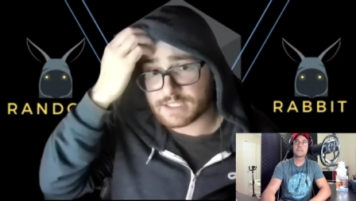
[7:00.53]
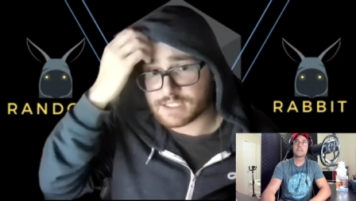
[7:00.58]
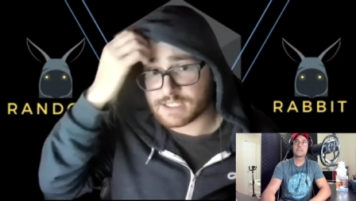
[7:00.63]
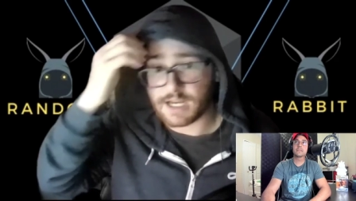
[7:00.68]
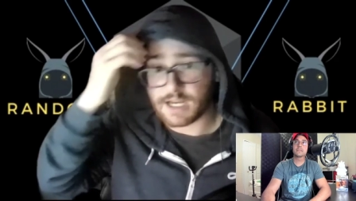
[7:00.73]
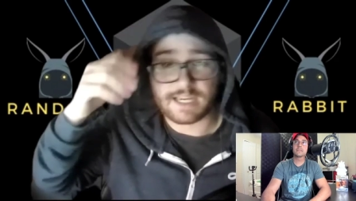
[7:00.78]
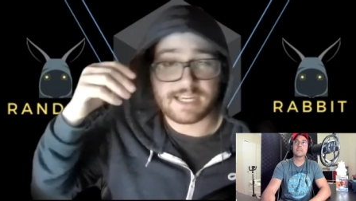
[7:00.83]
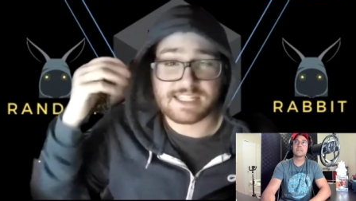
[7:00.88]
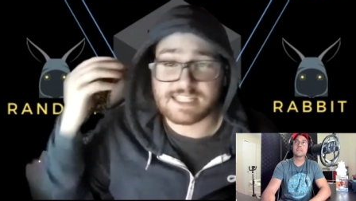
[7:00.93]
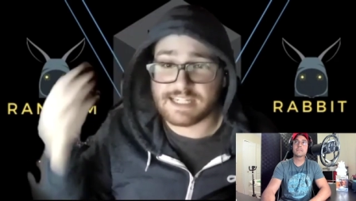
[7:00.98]
the
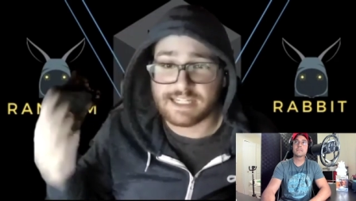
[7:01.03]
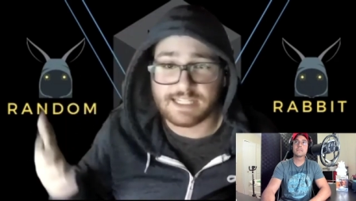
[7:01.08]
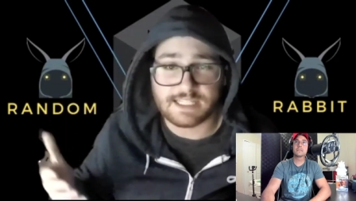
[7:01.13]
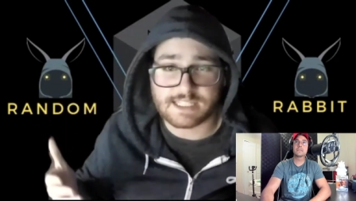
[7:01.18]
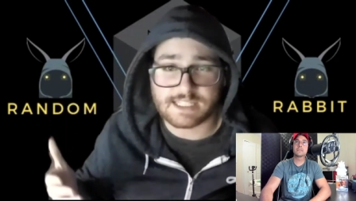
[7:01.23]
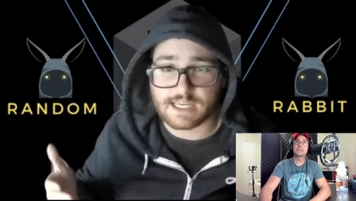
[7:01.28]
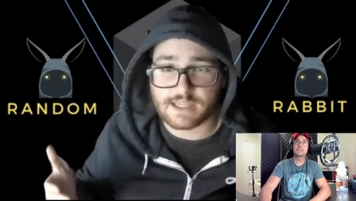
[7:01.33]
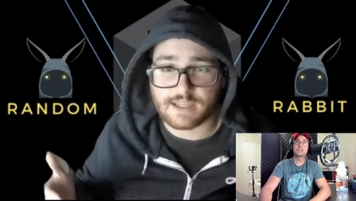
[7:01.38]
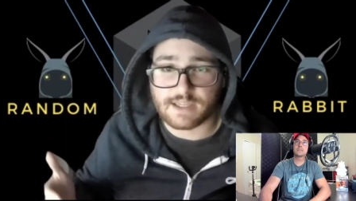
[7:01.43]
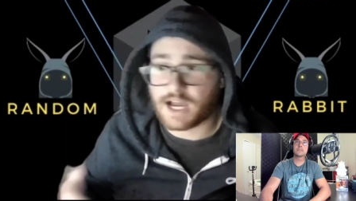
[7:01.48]
stock is
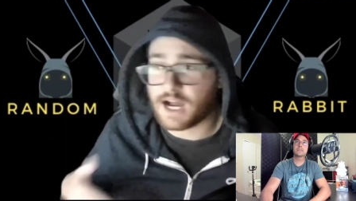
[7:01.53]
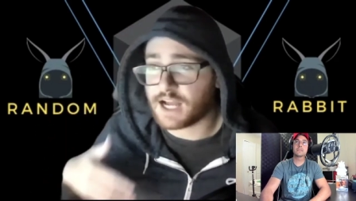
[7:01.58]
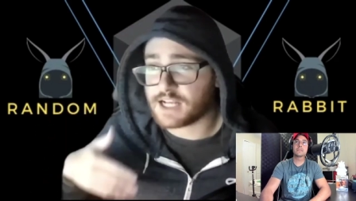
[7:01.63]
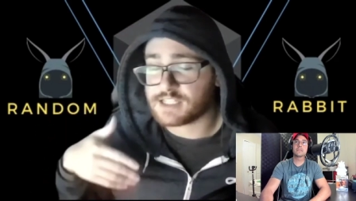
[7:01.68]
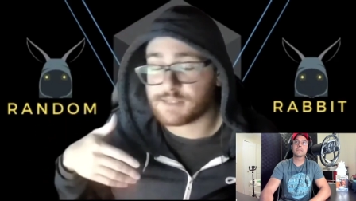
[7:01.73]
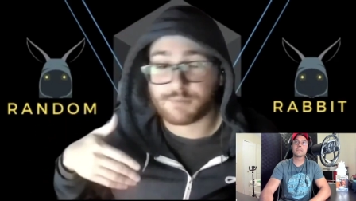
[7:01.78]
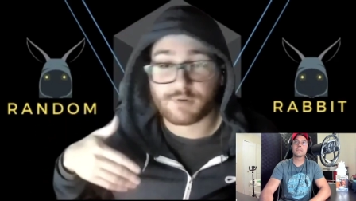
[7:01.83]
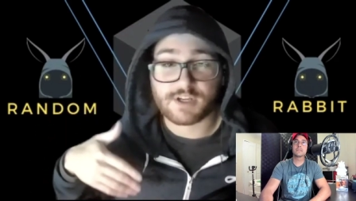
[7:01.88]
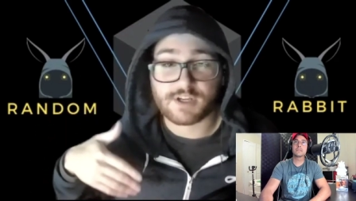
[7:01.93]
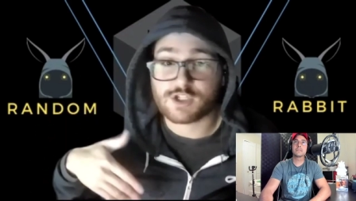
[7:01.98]
insane. The odds
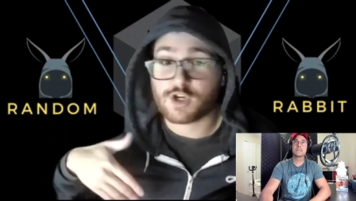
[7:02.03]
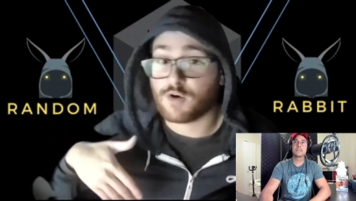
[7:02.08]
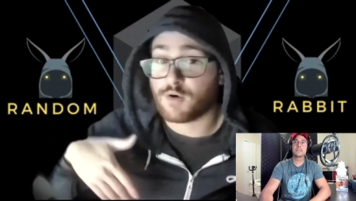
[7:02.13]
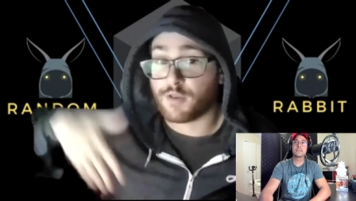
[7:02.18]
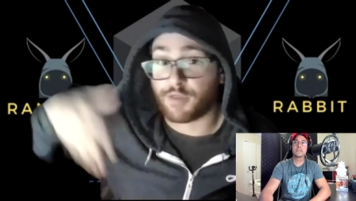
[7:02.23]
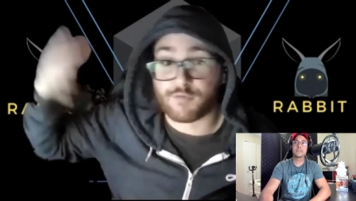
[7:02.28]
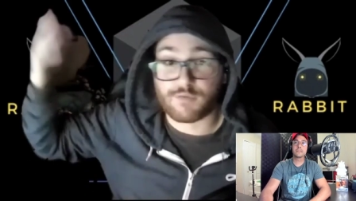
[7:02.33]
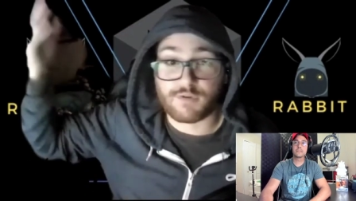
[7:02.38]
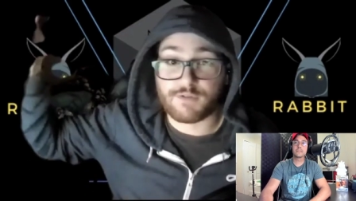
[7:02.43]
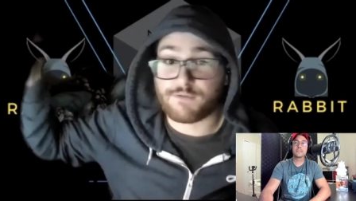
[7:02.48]
the price go to
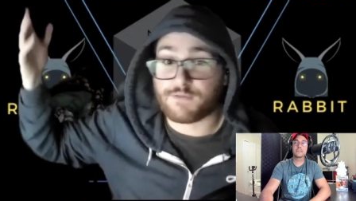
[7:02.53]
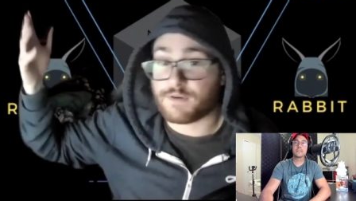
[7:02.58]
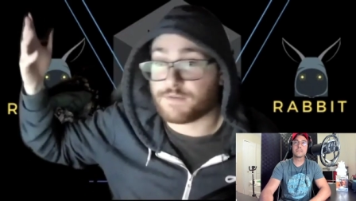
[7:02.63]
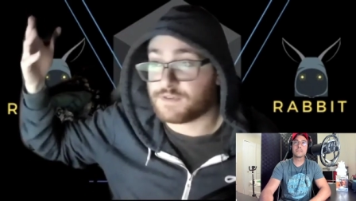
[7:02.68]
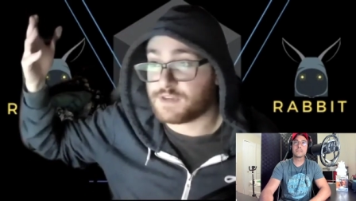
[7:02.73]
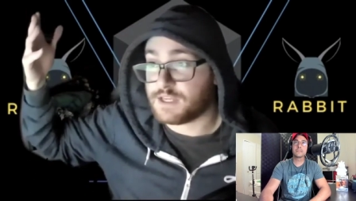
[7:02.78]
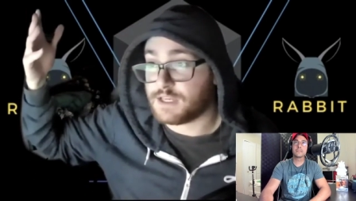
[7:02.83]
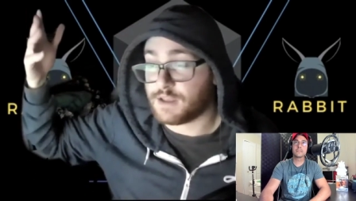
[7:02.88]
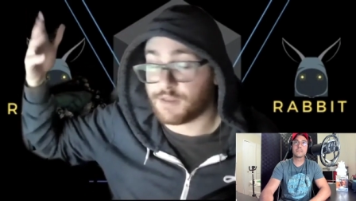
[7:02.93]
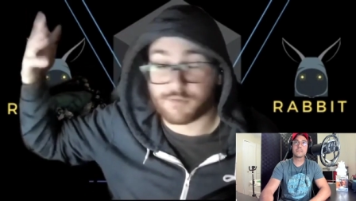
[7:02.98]

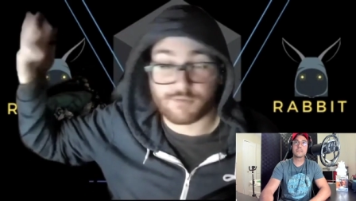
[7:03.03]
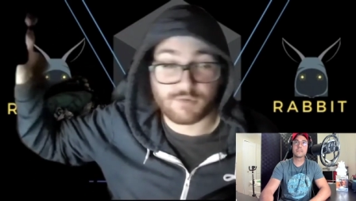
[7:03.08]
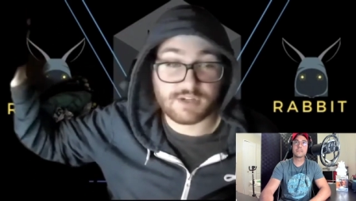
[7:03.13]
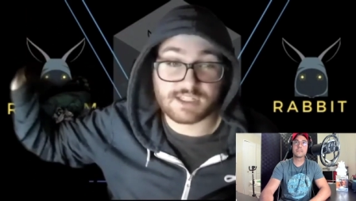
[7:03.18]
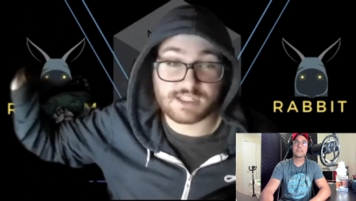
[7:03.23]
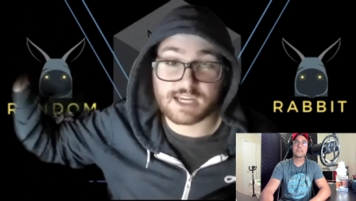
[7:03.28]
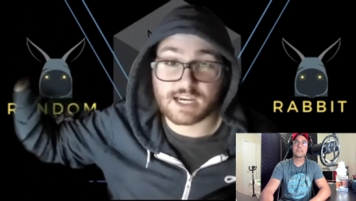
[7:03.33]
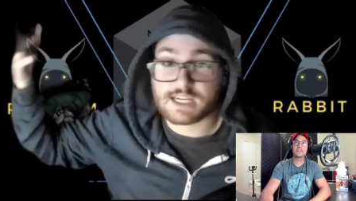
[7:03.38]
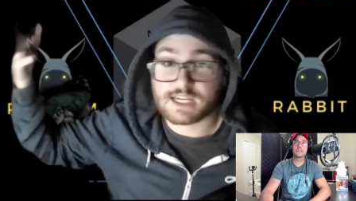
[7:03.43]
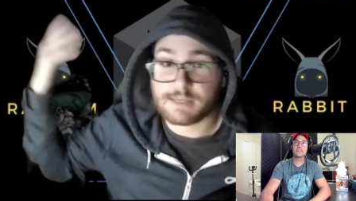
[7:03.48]
350 to
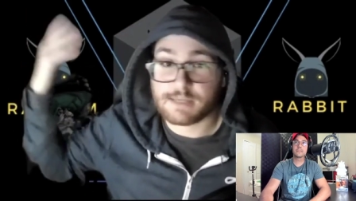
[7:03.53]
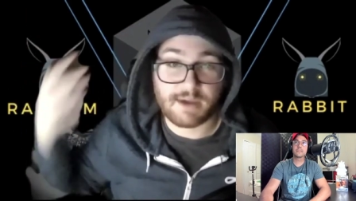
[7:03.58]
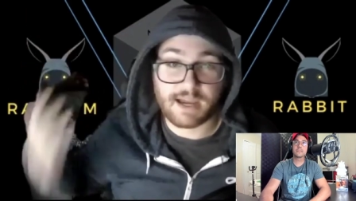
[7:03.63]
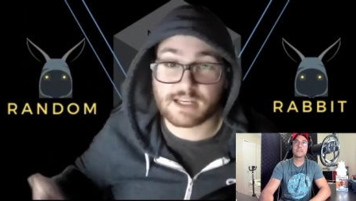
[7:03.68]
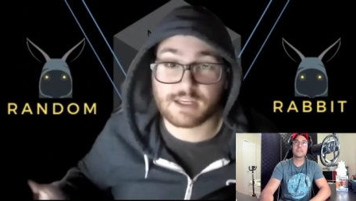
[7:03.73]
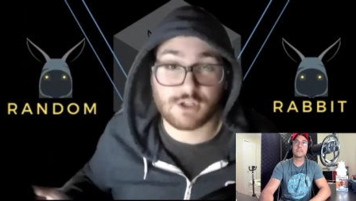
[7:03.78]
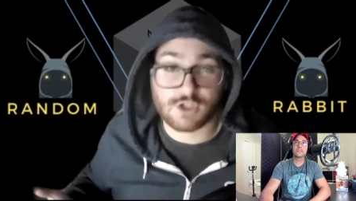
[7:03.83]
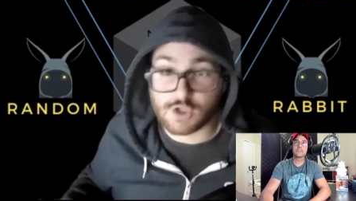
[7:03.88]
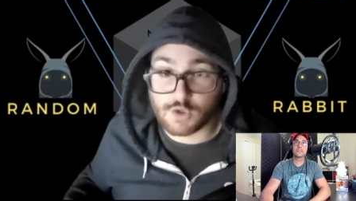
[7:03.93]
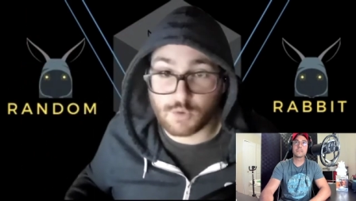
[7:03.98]
360
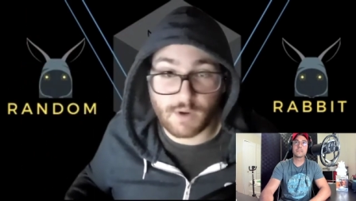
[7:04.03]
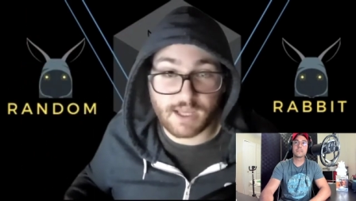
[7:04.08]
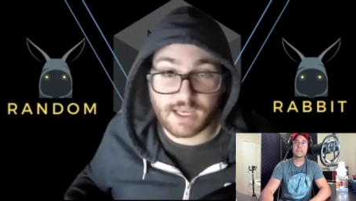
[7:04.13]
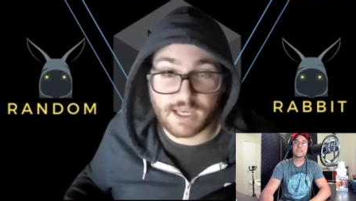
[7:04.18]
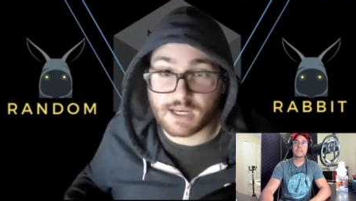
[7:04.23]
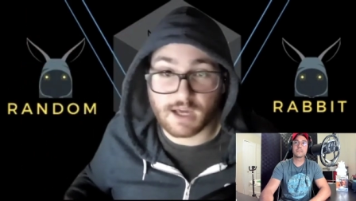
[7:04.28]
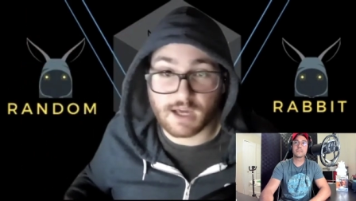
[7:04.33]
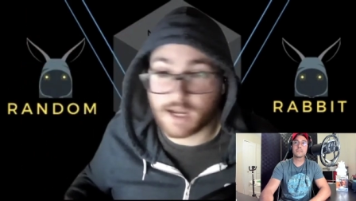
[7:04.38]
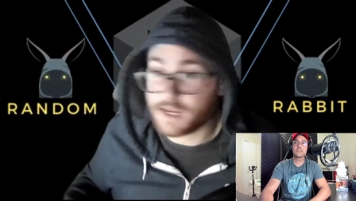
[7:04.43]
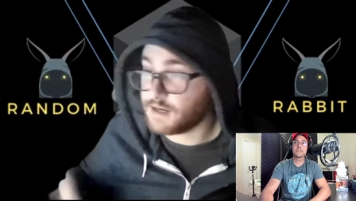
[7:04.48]
back to
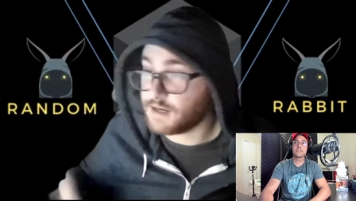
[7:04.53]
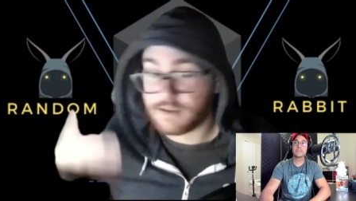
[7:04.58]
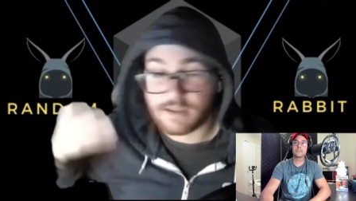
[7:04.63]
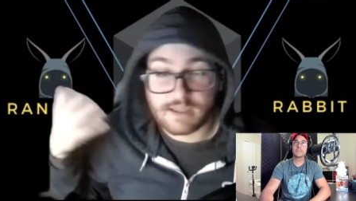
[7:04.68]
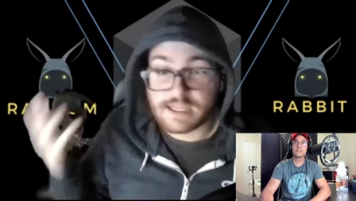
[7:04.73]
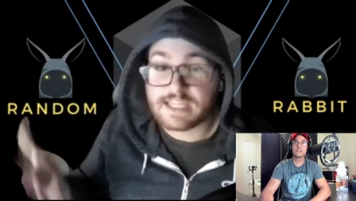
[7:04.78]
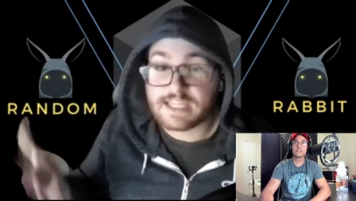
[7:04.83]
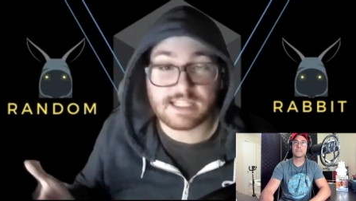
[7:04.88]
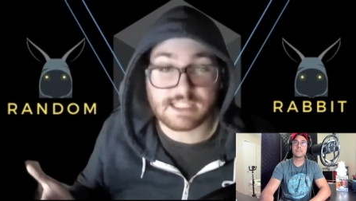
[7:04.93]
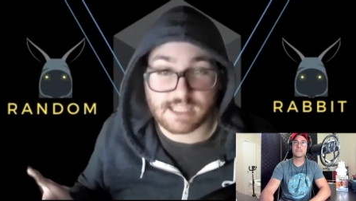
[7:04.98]
289,
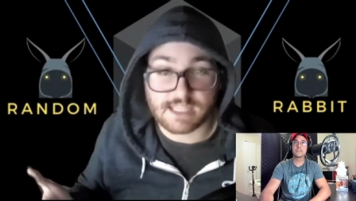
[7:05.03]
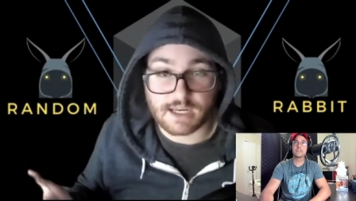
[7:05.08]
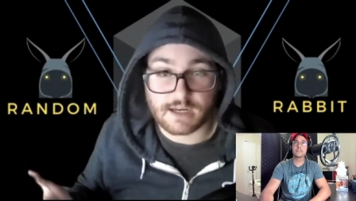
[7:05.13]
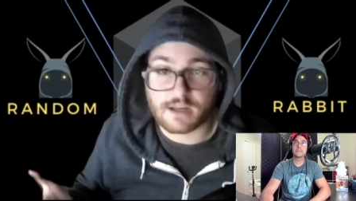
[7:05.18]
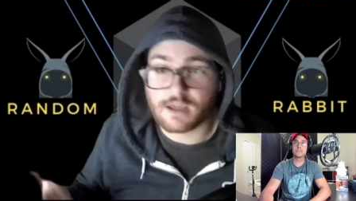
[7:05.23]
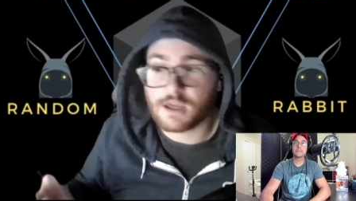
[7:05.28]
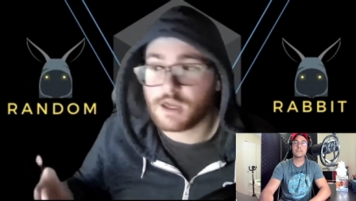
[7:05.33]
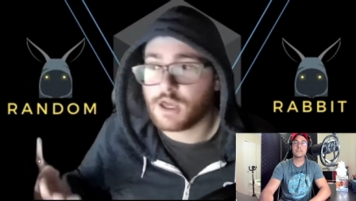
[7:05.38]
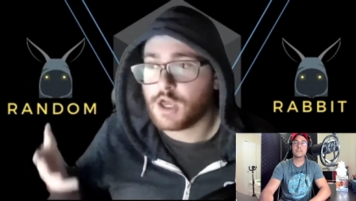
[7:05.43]
insane.